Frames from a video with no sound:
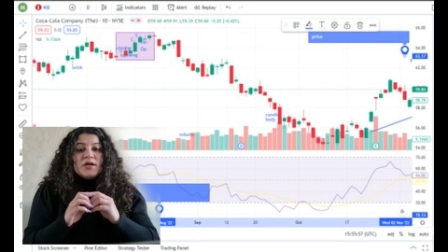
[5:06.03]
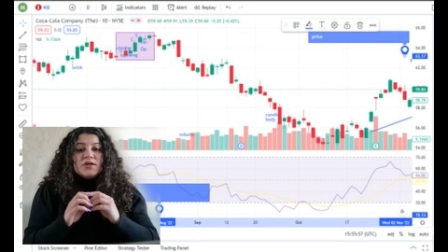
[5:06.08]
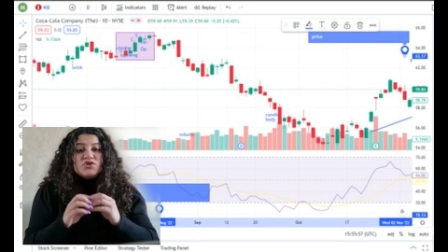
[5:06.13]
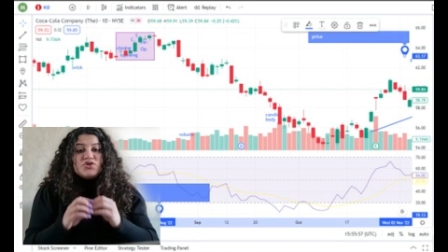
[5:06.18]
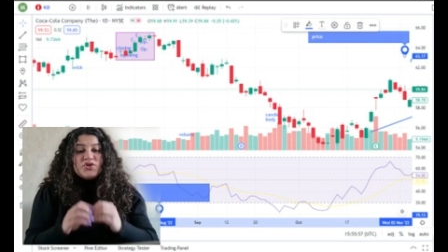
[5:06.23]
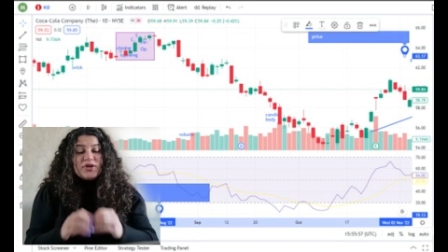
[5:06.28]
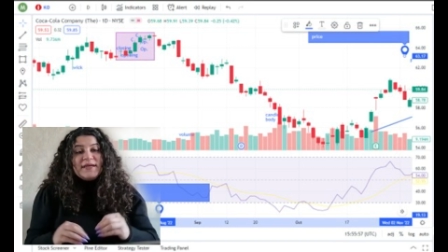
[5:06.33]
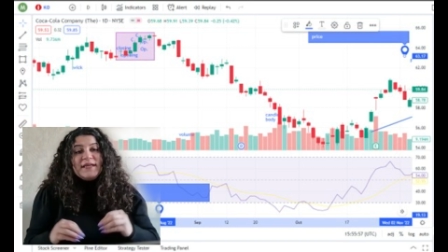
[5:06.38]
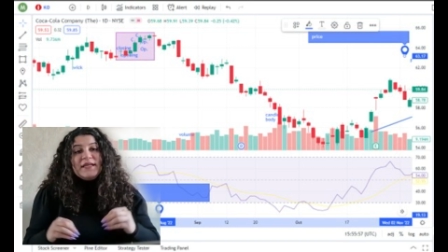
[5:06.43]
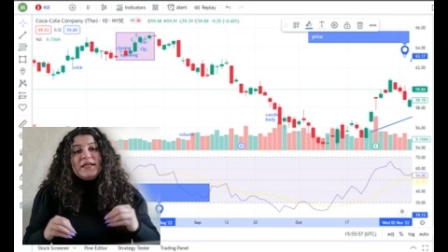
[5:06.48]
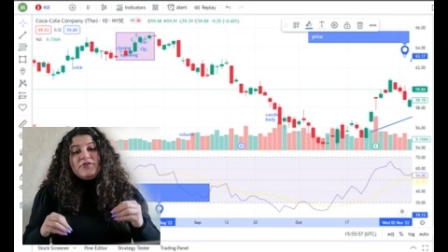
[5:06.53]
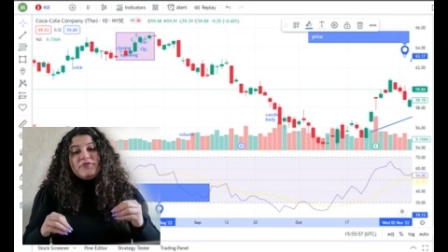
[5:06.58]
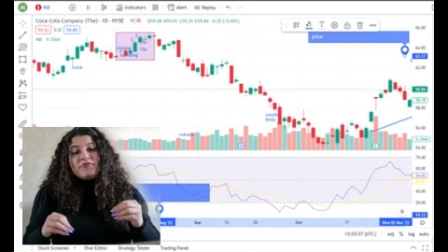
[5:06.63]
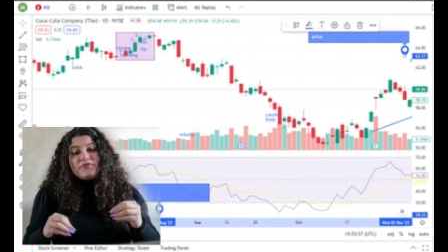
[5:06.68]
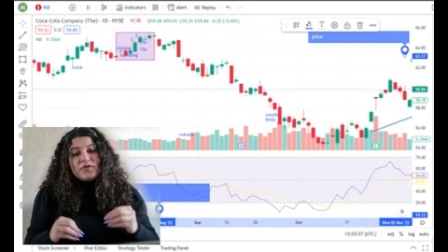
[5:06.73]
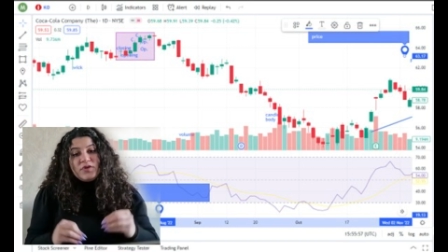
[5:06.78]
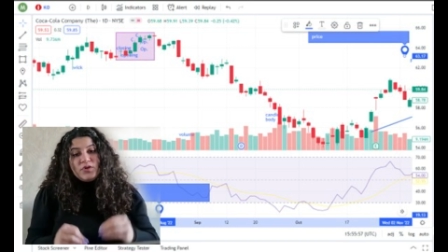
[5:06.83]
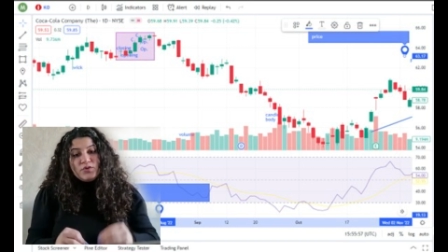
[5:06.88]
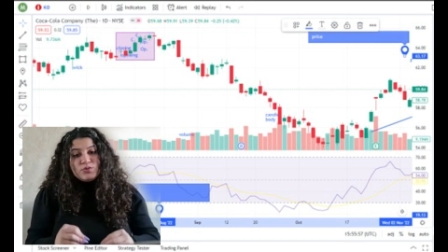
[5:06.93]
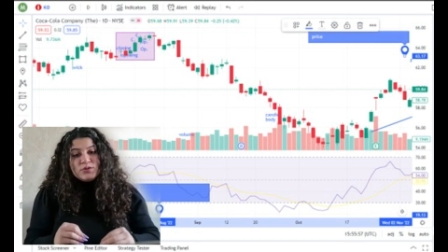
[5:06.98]
Trading
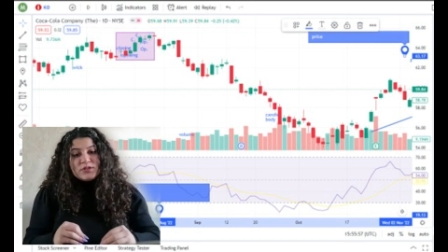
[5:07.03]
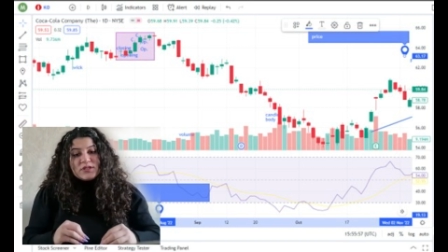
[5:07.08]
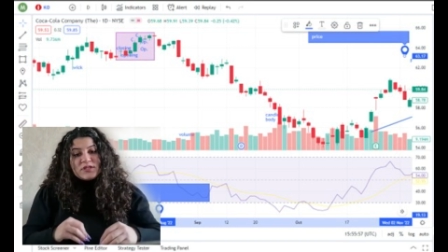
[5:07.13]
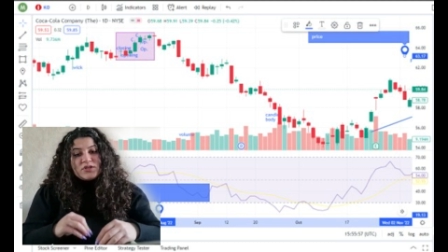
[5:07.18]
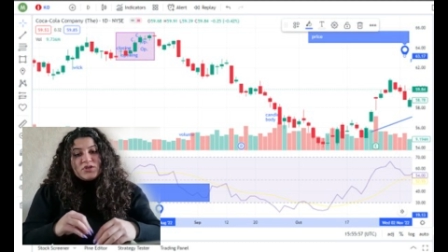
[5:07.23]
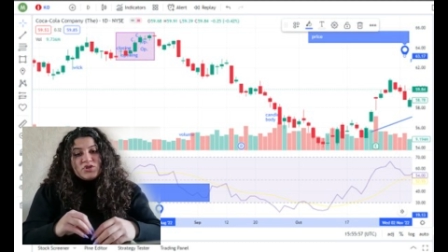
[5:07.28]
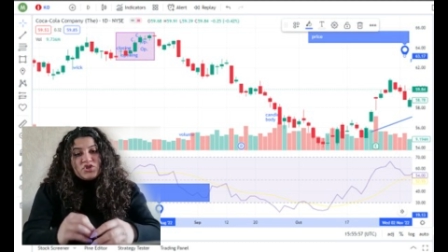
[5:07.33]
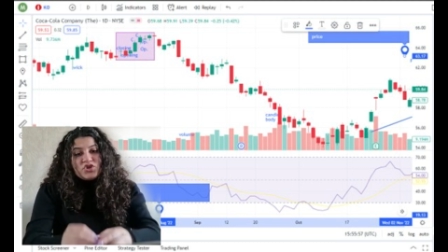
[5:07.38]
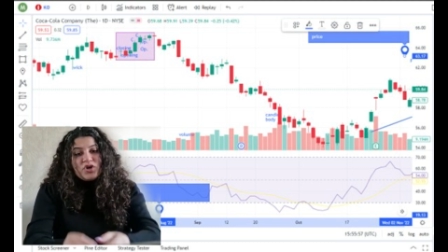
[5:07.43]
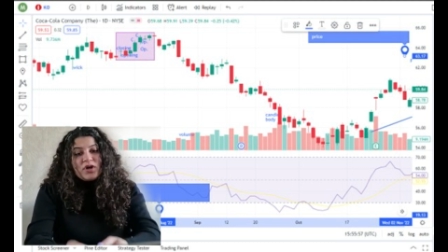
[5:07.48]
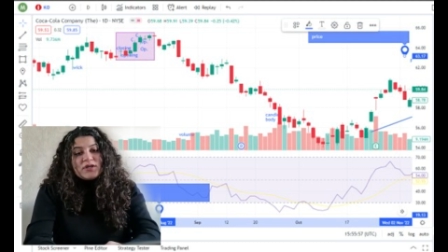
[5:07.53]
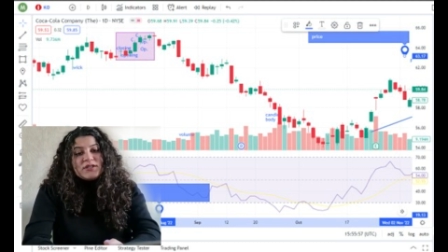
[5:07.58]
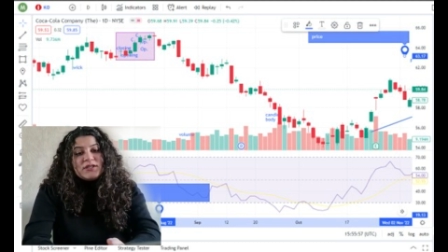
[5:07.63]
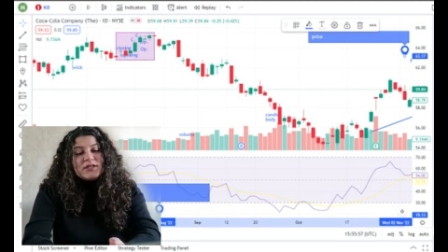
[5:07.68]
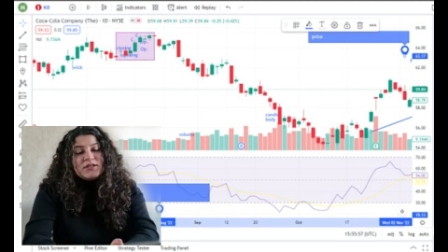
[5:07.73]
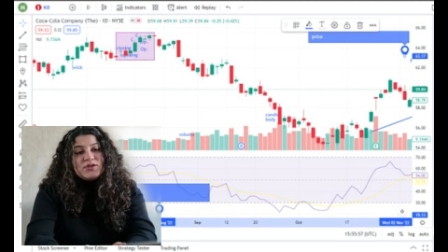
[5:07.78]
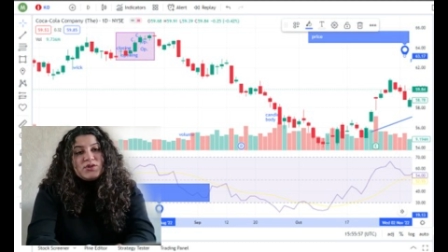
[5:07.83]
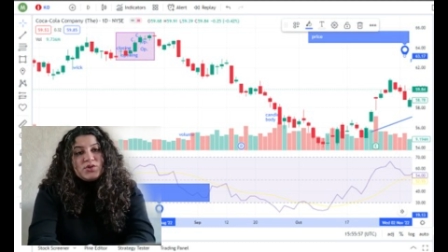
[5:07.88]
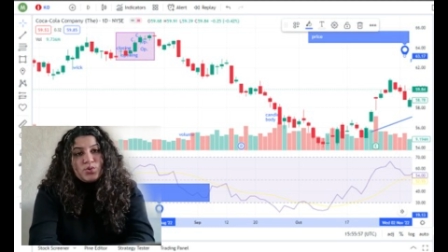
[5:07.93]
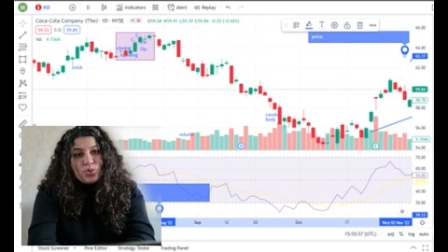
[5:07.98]
views
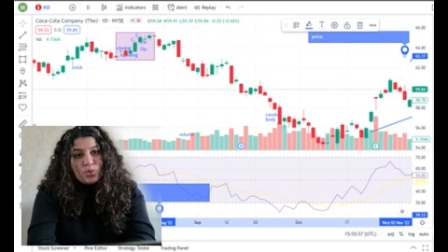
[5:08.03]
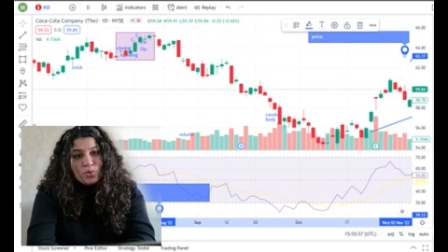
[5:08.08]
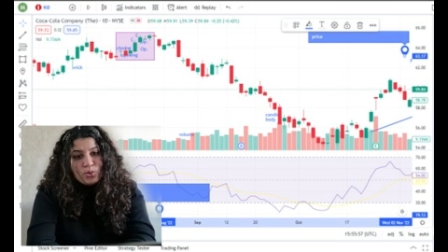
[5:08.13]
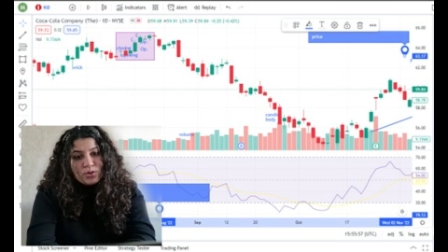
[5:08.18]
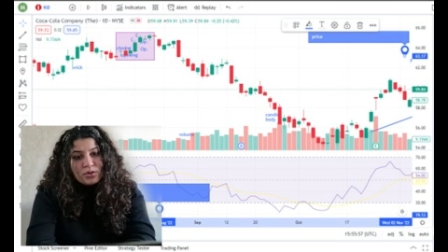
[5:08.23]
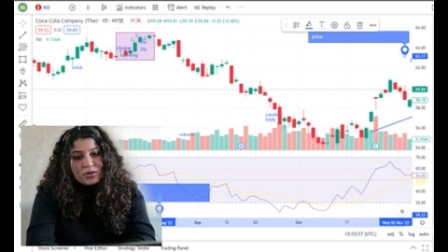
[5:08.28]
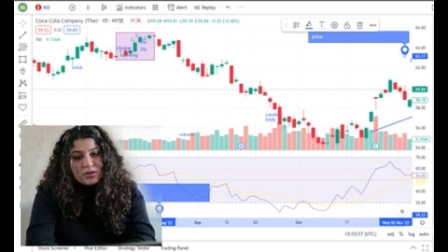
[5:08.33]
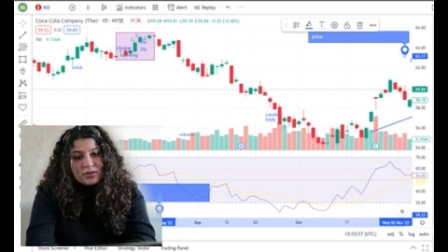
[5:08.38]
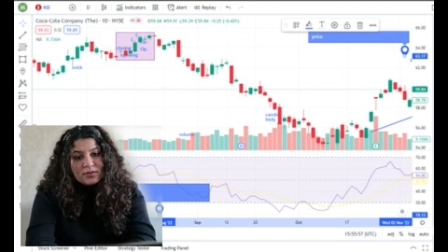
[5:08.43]
charting tool,